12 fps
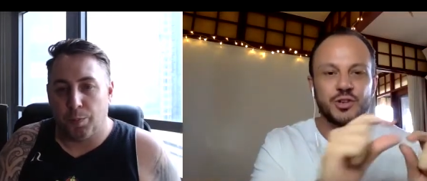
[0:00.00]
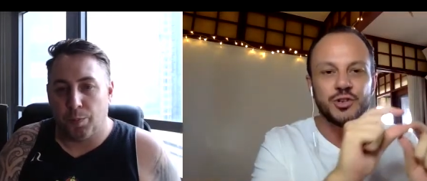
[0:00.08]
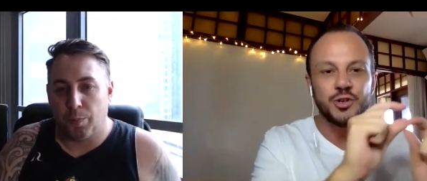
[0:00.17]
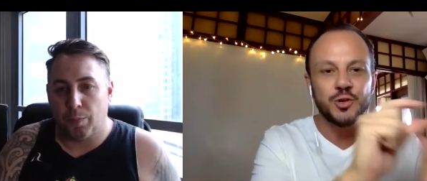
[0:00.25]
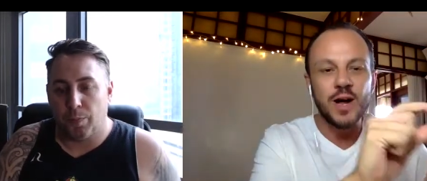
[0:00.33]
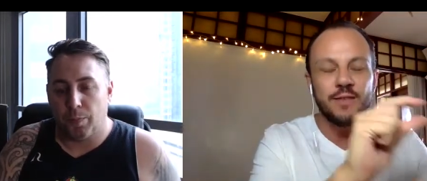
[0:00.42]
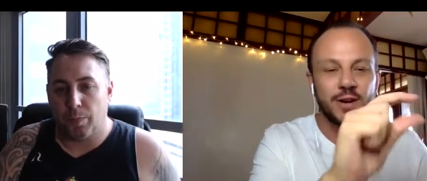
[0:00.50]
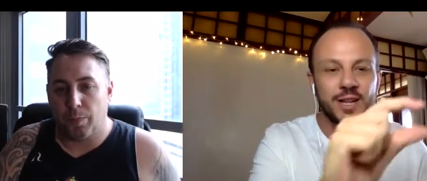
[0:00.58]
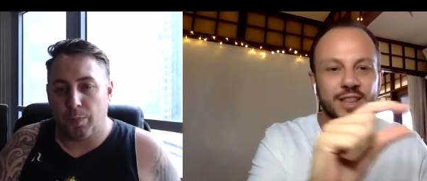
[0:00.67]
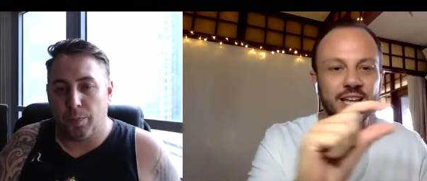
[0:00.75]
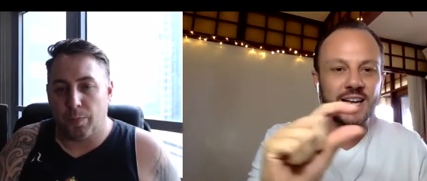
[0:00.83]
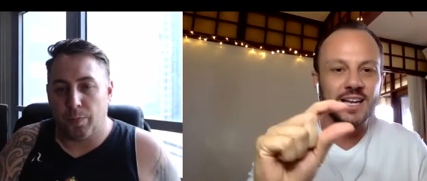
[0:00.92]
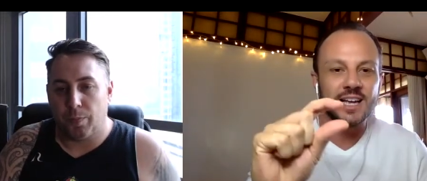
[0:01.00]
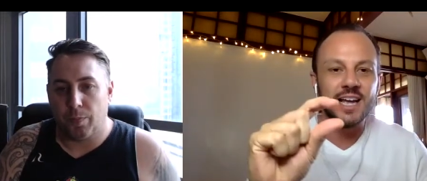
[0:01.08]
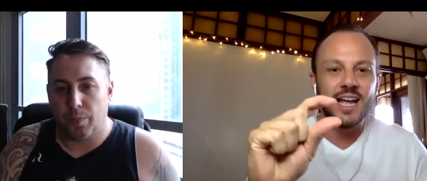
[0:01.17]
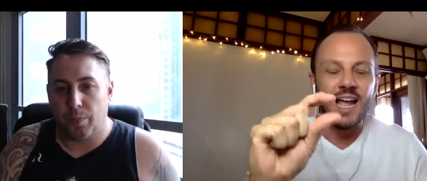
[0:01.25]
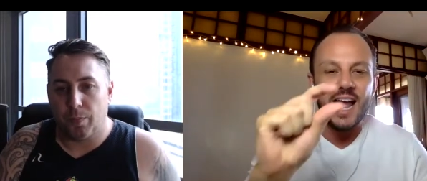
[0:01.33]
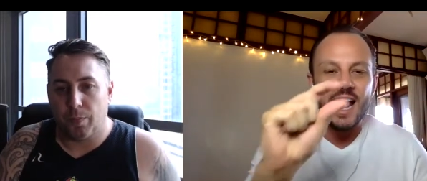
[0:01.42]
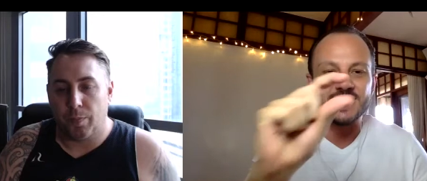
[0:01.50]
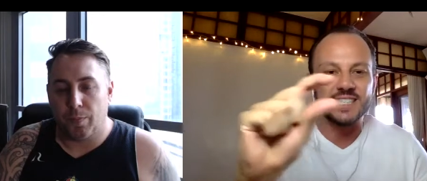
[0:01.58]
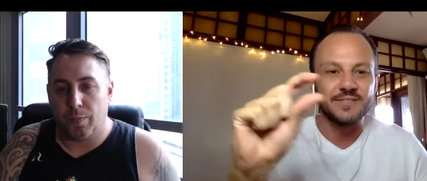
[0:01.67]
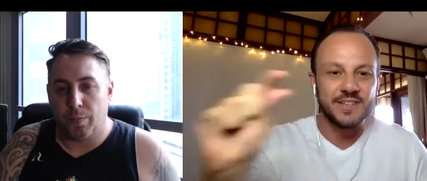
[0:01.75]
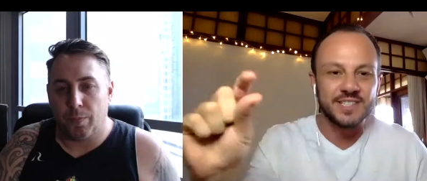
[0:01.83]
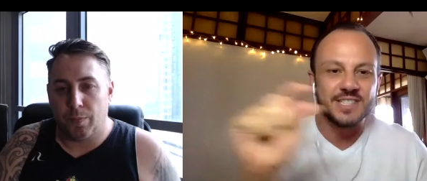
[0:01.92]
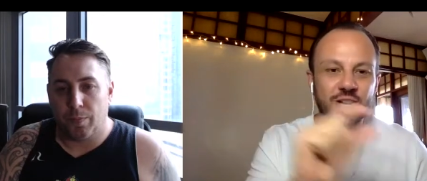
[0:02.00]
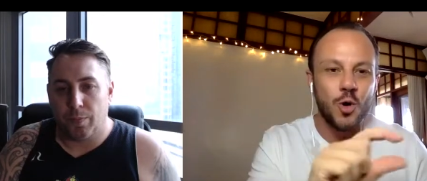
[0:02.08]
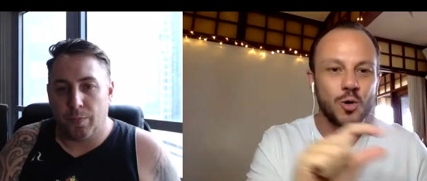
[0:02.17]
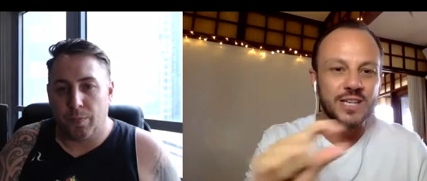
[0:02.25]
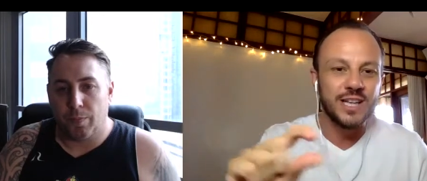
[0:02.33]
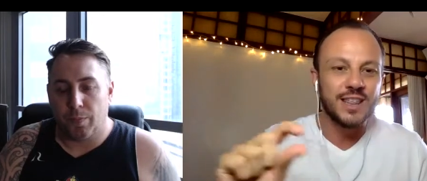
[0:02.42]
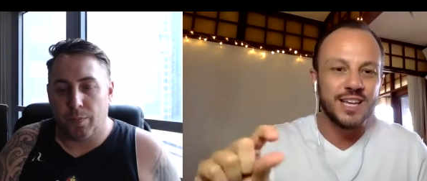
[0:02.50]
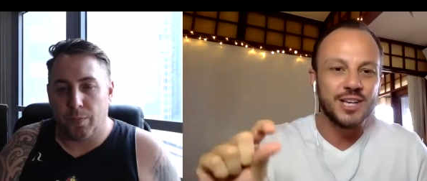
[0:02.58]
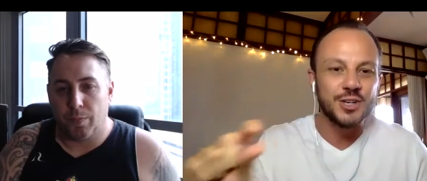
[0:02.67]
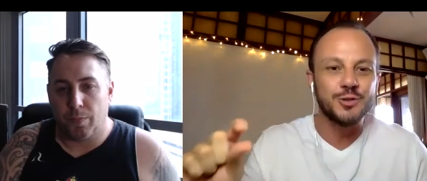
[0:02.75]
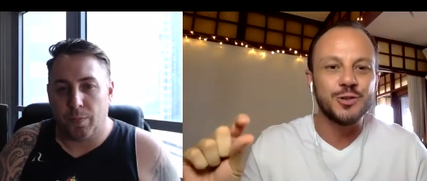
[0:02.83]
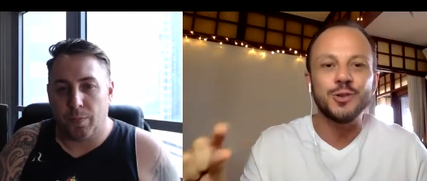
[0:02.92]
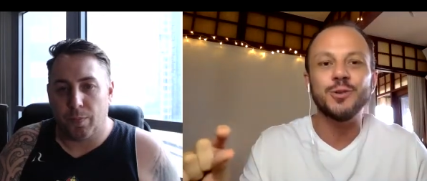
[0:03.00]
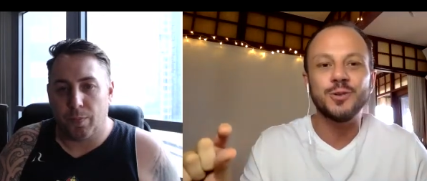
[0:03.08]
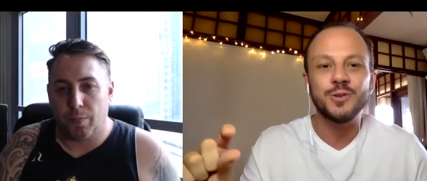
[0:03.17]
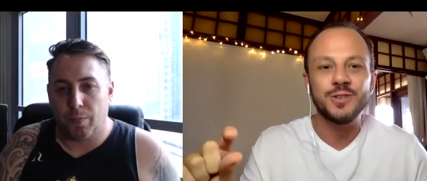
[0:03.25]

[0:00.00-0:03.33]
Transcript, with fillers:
Speaker 1: do everything as if it's the only thing you do.